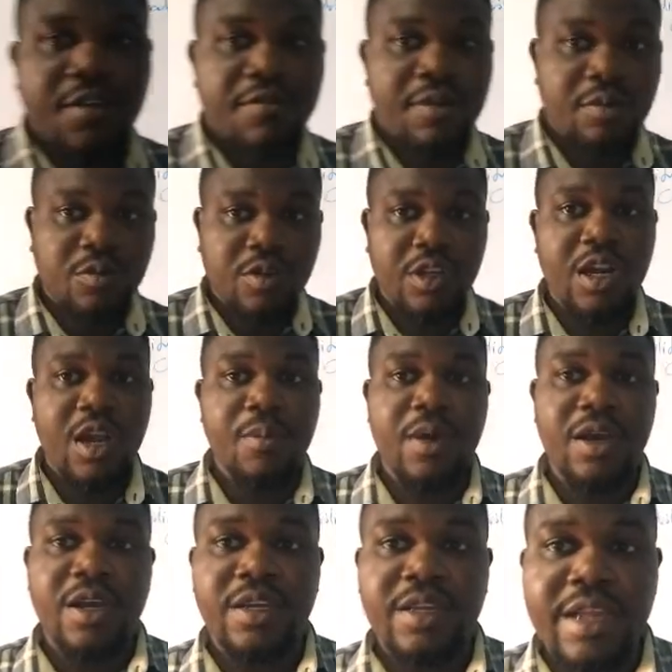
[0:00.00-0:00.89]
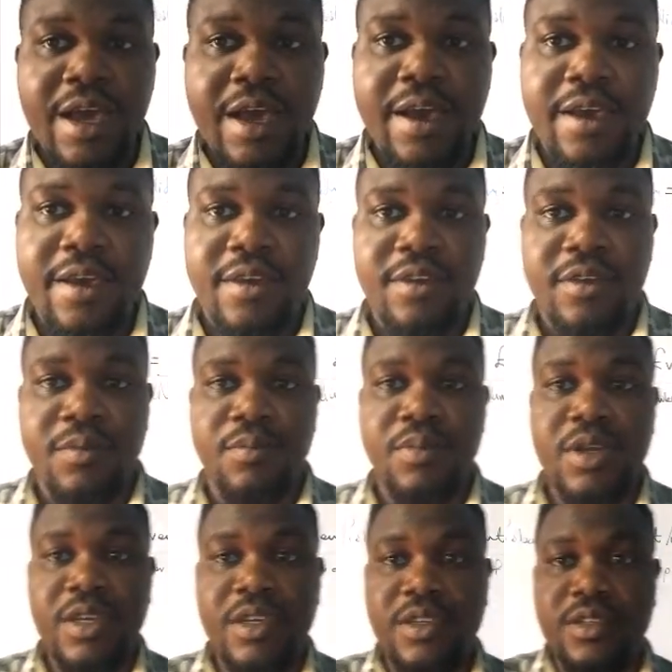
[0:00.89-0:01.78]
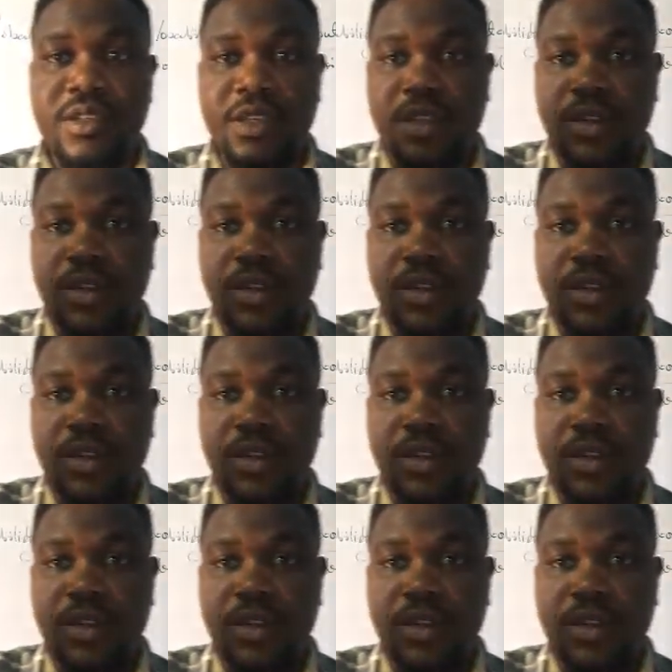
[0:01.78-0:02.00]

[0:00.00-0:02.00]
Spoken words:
if I'm talking about a die, please,